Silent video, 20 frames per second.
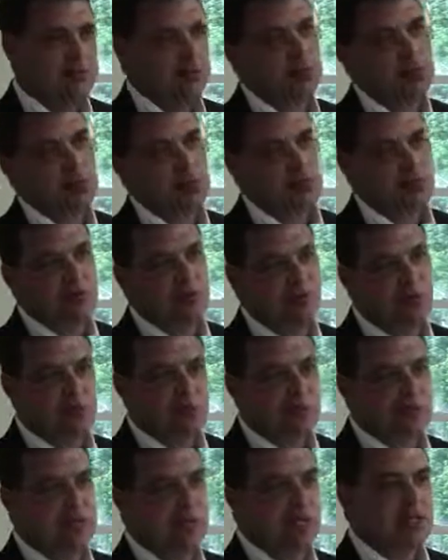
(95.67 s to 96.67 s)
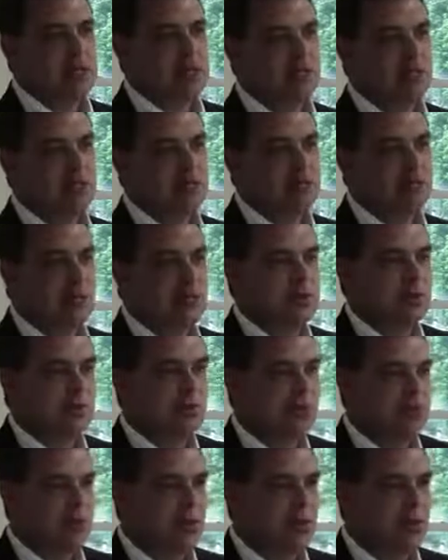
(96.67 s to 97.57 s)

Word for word: graduated from Lowndes High School, graduated from